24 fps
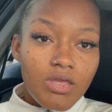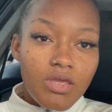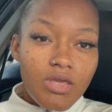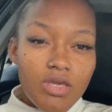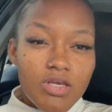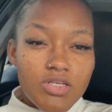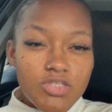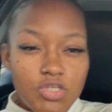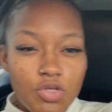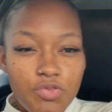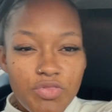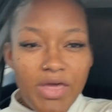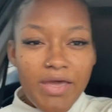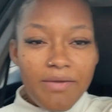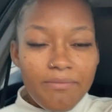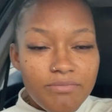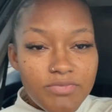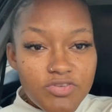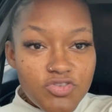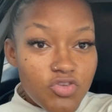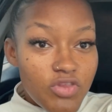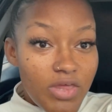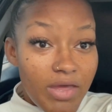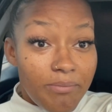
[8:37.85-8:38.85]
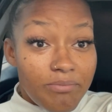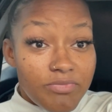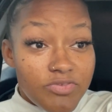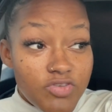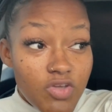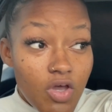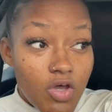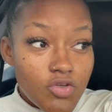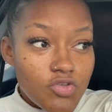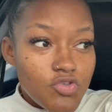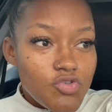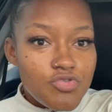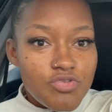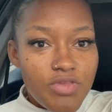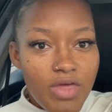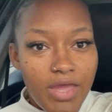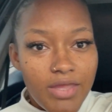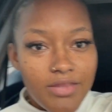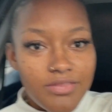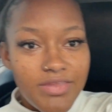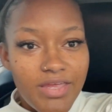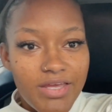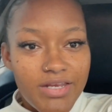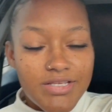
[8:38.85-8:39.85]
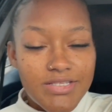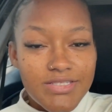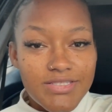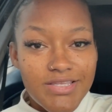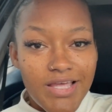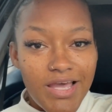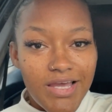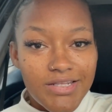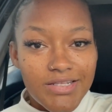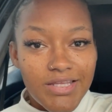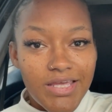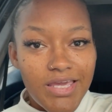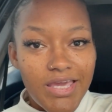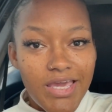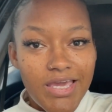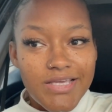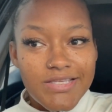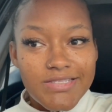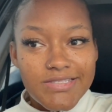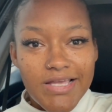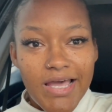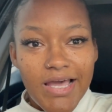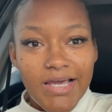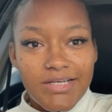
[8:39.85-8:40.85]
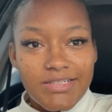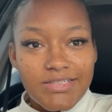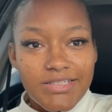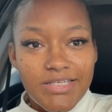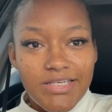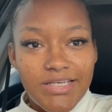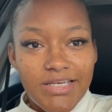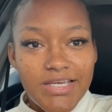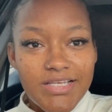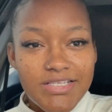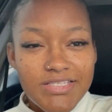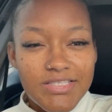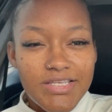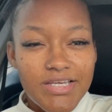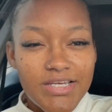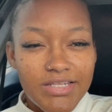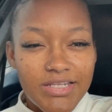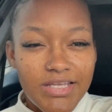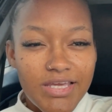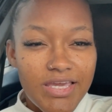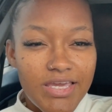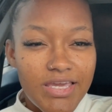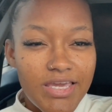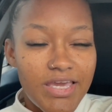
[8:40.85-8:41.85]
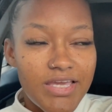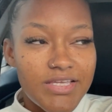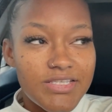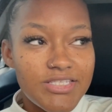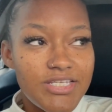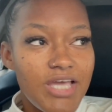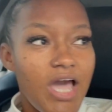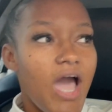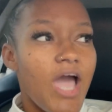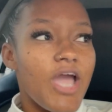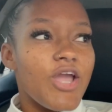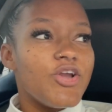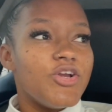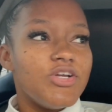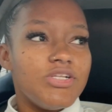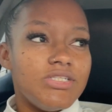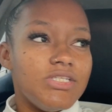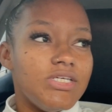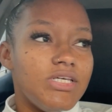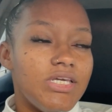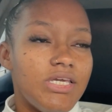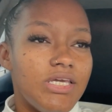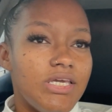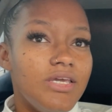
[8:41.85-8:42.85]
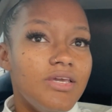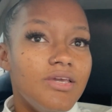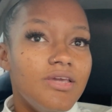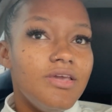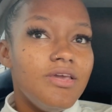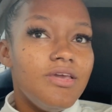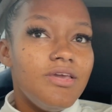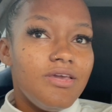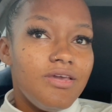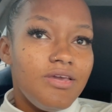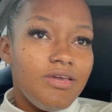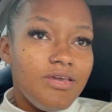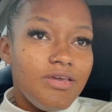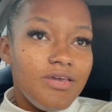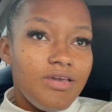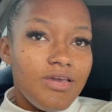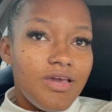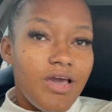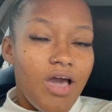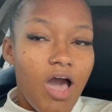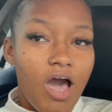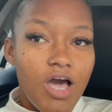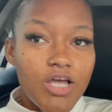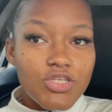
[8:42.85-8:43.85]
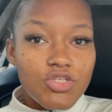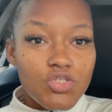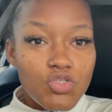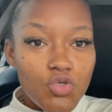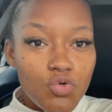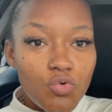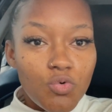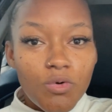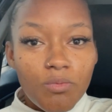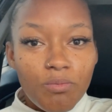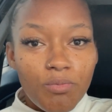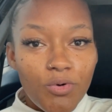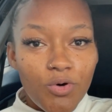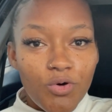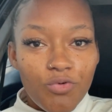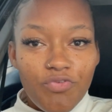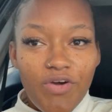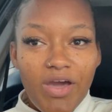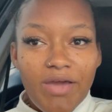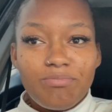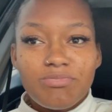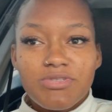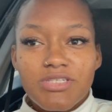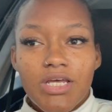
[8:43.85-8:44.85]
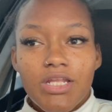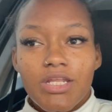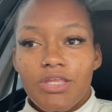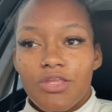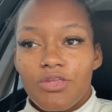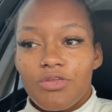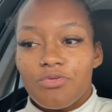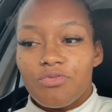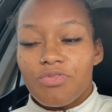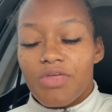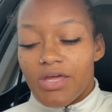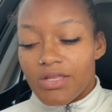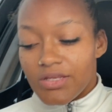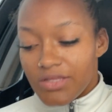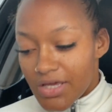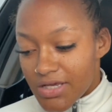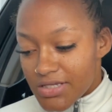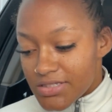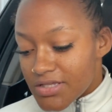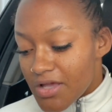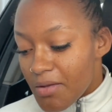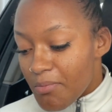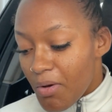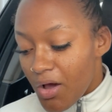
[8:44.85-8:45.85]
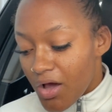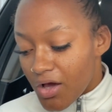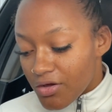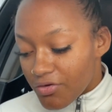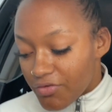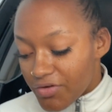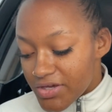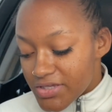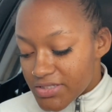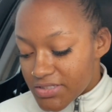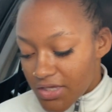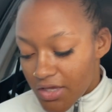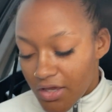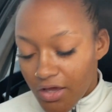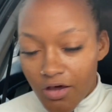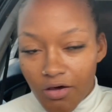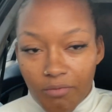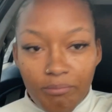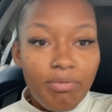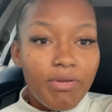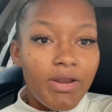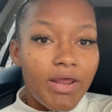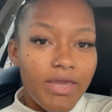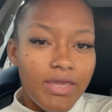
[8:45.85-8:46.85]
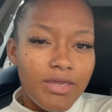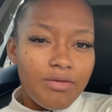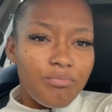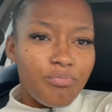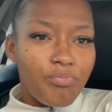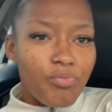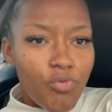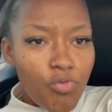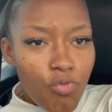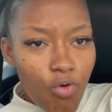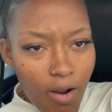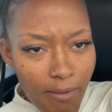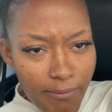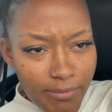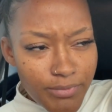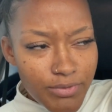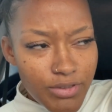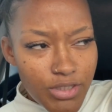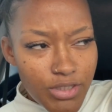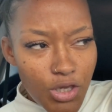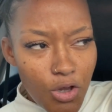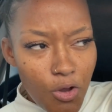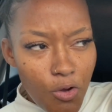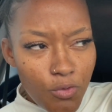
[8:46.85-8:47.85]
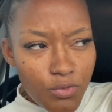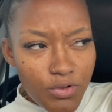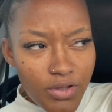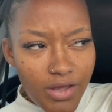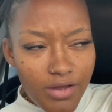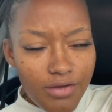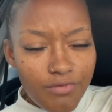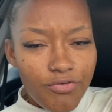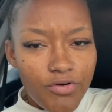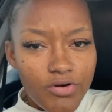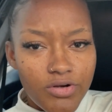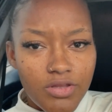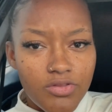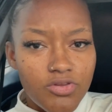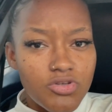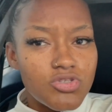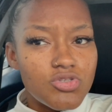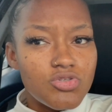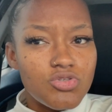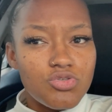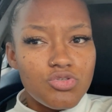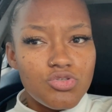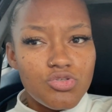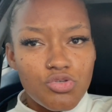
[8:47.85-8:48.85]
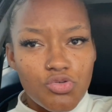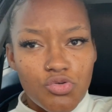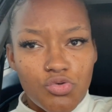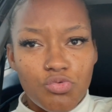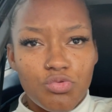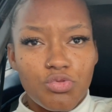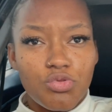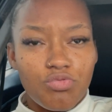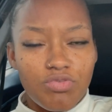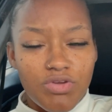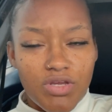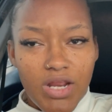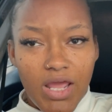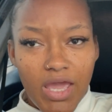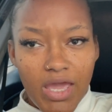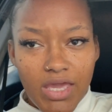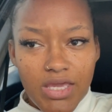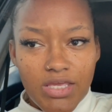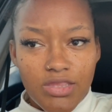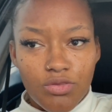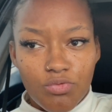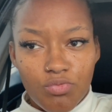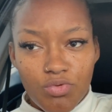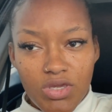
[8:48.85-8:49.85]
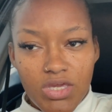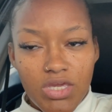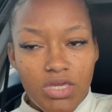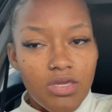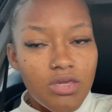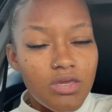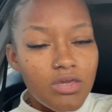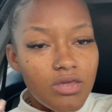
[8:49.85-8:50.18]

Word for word: So that, so that tells you then that it's not like exactly, it's not like entirely undoable. If I'm telling you that, yes, I'm hungry as hell, but I can probably hold out for another two, three day, three,